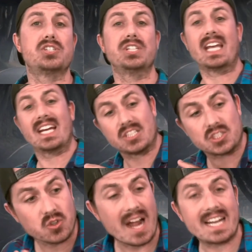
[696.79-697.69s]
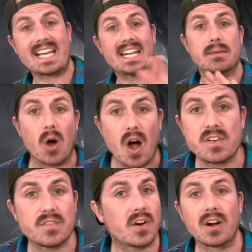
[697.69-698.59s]
as she can to try to get him off
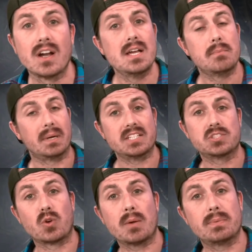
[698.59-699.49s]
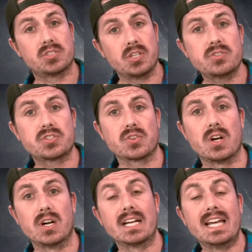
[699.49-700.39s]
of her, but his grip is too
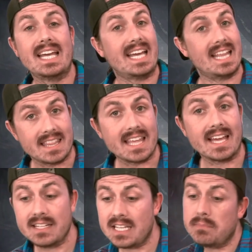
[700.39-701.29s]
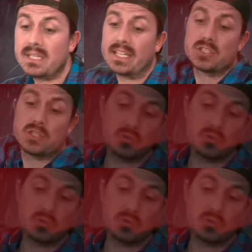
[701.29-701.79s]
strong. And then he begins to